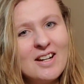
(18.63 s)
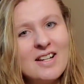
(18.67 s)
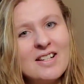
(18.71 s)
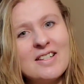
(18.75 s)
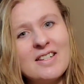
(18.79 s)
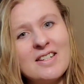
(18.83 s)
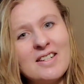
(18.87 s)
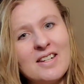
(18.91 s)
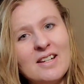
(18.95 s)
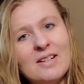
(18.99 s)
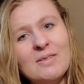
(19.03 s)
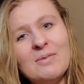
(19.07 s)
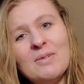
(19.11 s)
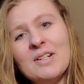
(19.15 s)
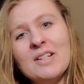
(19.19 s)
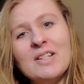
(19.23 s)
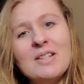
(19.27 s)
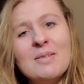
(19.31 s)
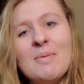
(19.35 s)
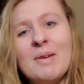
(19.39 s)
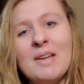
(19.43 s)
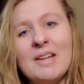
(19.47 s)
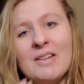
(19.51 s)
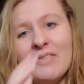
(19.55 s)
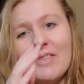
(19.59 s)
And today I wanted
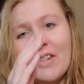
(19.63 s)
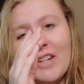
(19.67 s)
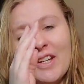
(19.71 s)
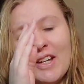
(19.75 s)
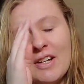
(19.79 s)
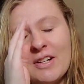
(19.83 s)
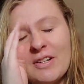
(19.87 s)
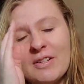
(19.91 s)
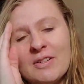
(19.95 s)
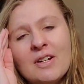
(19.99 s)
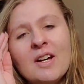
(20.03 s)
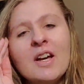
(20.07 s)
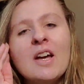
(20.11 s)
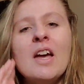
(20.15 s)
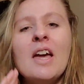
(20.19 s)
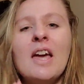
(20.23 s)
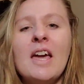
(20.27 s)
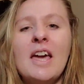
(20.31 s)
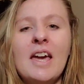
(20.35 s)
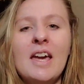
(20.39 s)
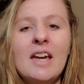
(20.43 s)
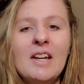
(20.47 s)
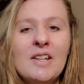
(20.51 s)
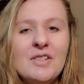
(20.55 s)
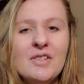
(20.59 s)
to make a video
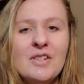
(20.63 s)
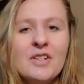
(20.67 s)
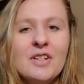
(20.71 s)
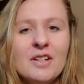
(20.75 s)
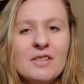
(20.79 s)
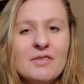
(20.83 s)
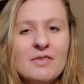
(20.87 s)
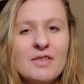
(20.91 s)
answering